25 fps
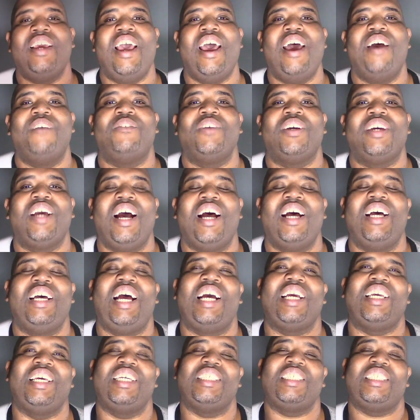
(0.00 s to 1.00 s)
have it, guys.
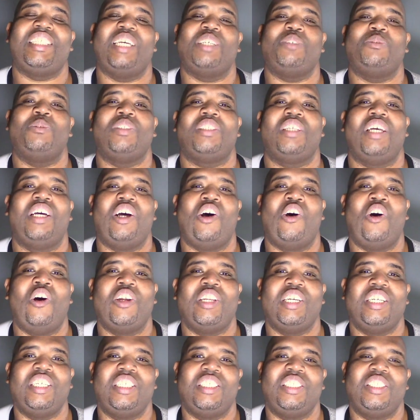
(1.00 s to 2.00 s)
I guess that was an
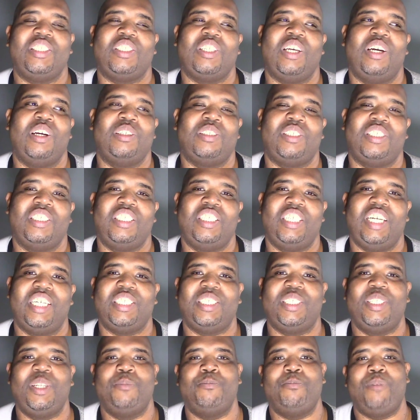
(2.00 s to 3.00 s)
audience
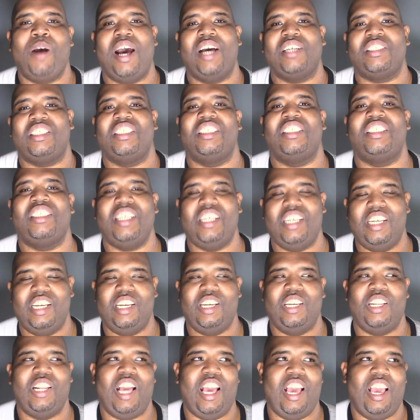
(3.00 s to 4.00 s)
suggestion box to
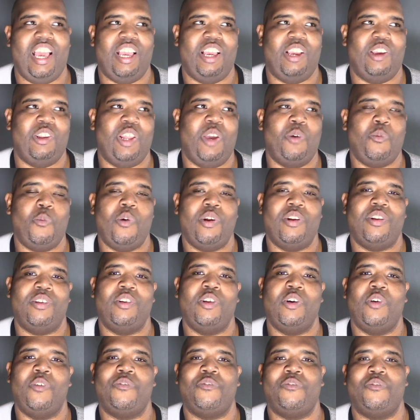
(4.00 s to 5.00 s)
see. Like, they wanted to
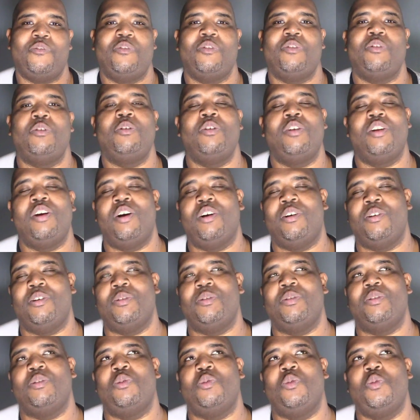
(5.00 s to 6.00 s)
know, you
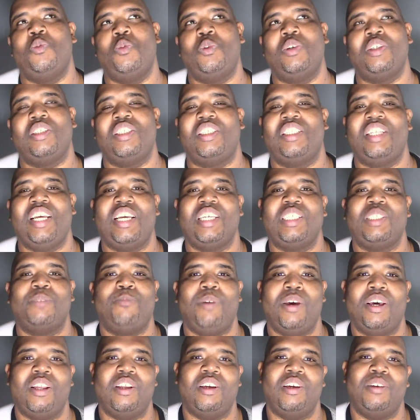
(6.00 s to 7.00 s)
know, who can dance
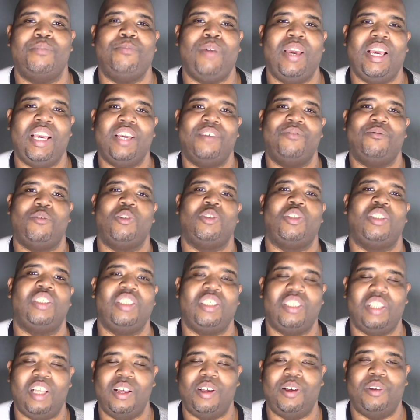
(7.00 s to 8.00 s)
better, and M3GAN
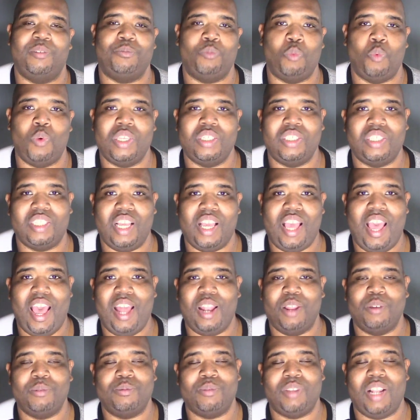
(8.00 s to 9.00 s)
versus Wednesday
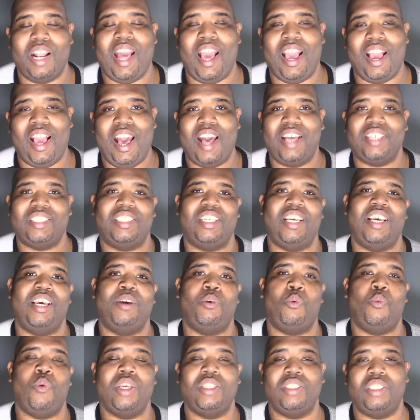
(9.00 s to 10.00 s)
Addams. And like I said,
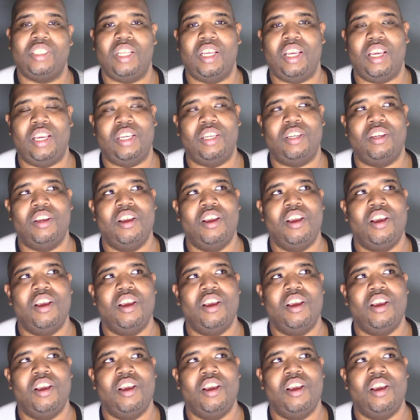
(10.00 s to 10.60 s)
Wednesday,